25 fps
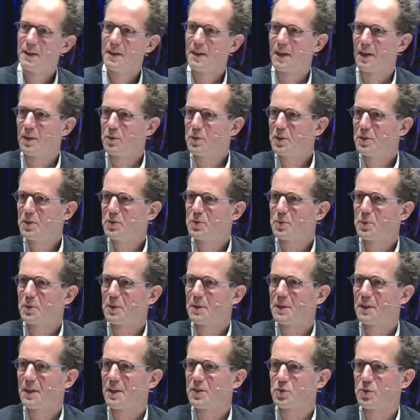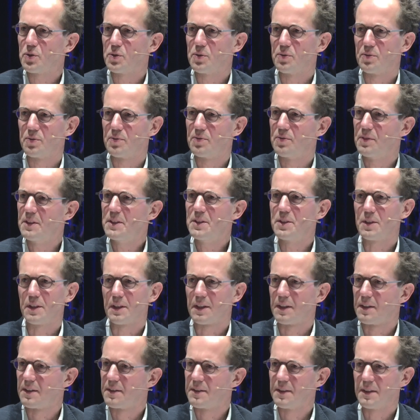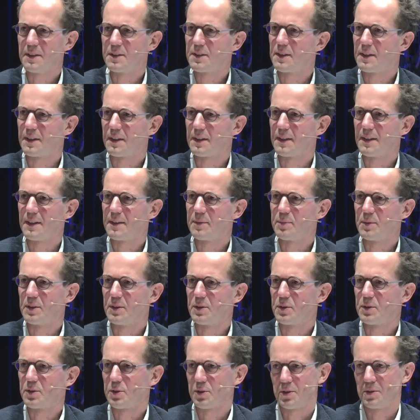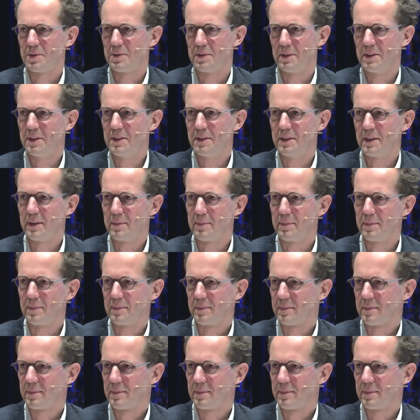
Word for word: How did you organize all visa and things like that? Because you need them.